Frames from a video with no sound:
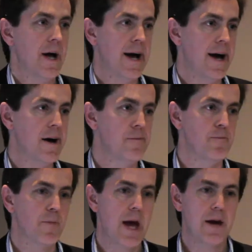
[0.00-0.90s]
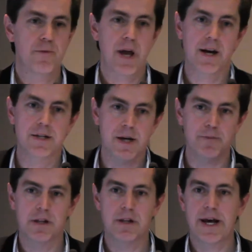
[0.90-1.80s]
and is
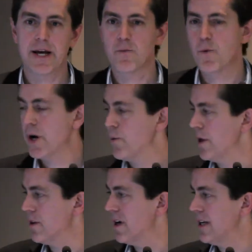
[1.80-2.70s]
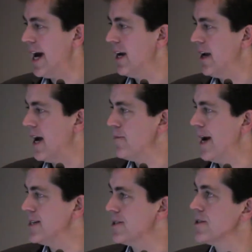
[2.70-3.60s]
something that they can work with on a day-to-day
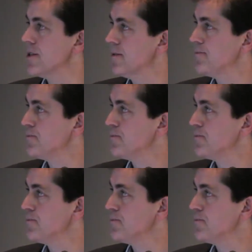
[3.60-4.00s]
basis.